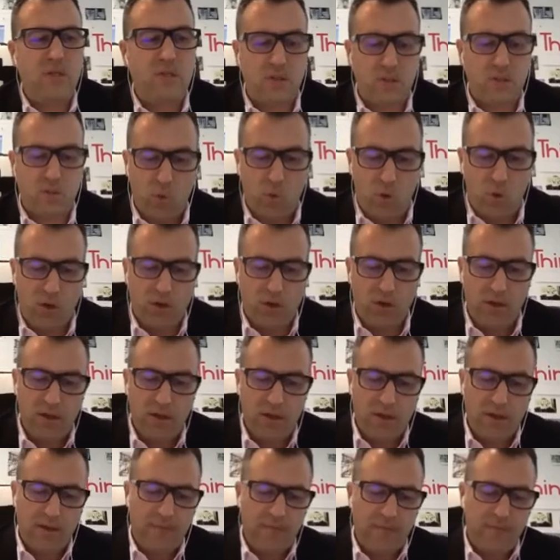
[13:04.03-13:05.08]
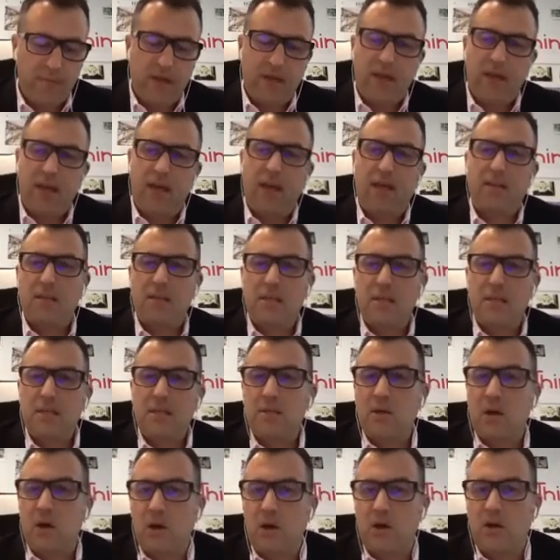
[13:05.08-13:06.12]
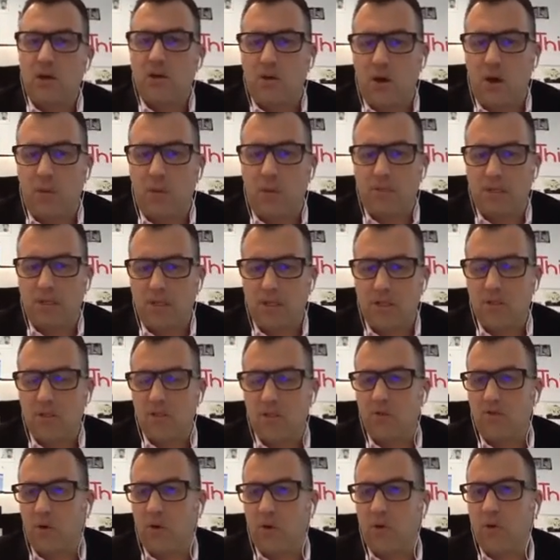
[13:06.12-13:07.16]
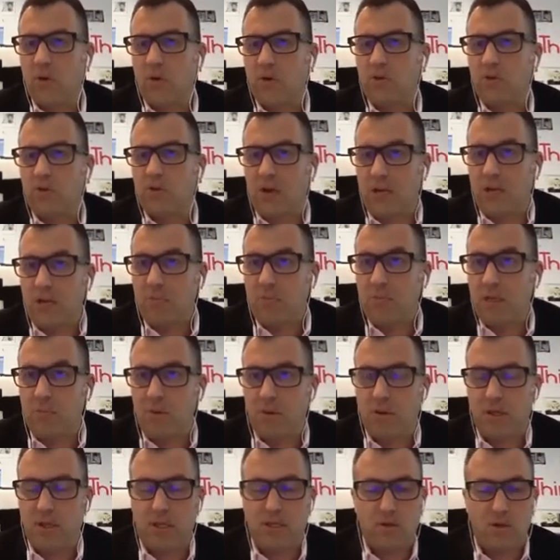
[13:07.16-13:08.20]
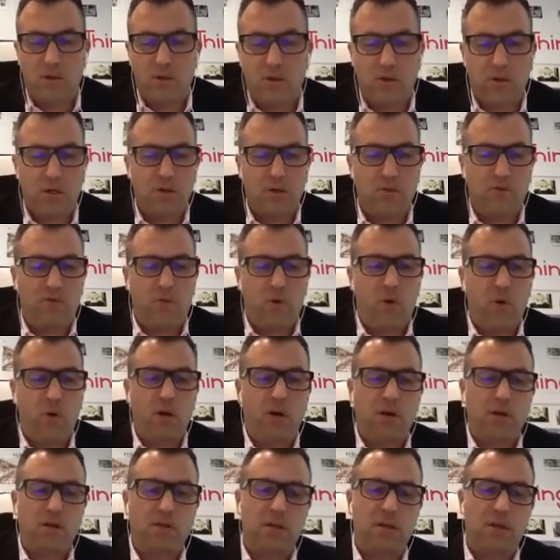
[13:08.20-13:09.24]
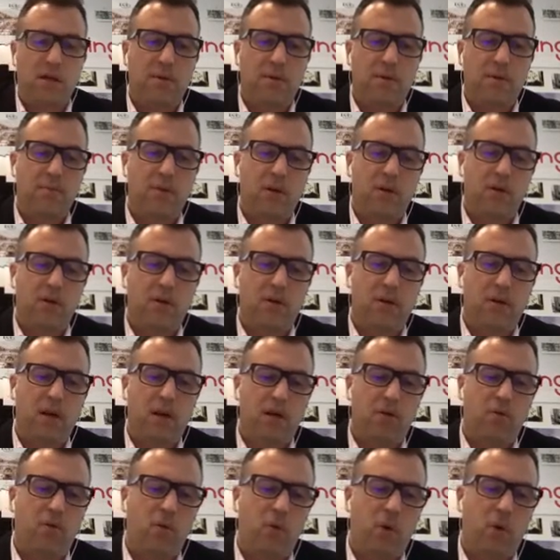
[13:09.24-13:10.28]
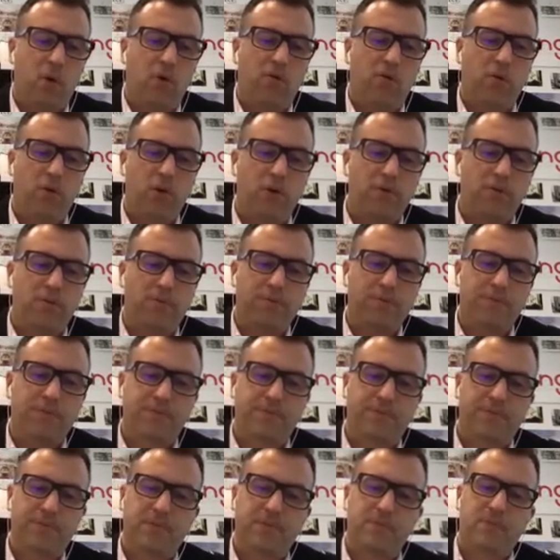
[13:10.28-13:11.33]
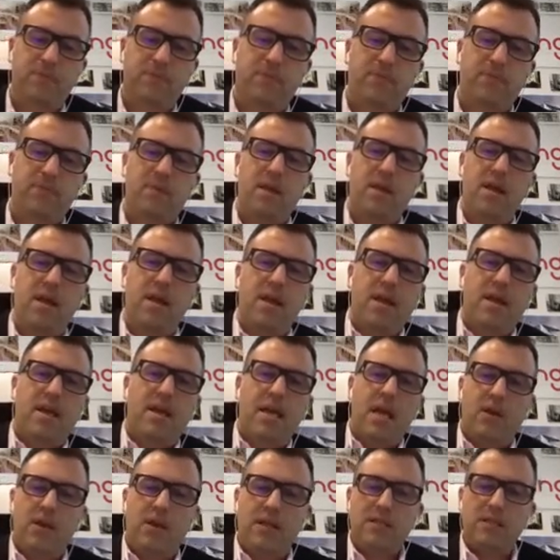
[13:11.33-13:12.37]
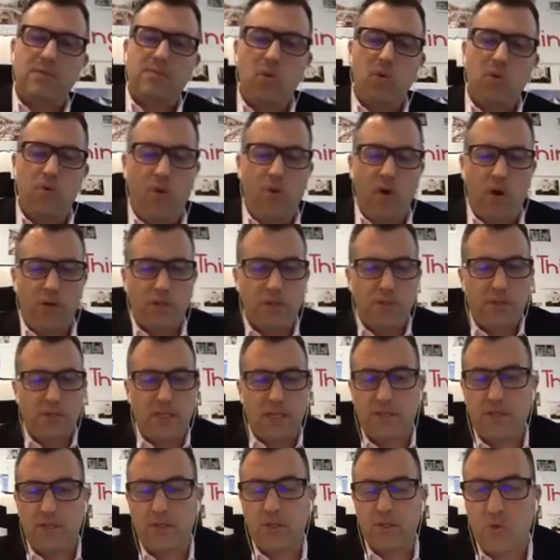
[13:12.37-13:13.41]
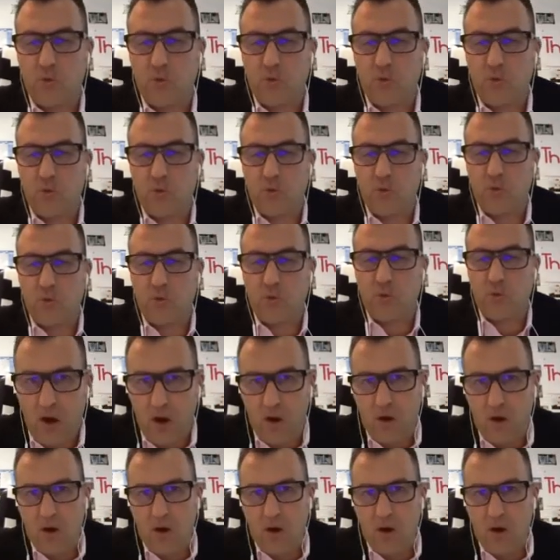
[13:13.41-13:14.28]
one. And these are your competition for those great people that you're looking for to come and work for you. Now let's move on to section 3 of our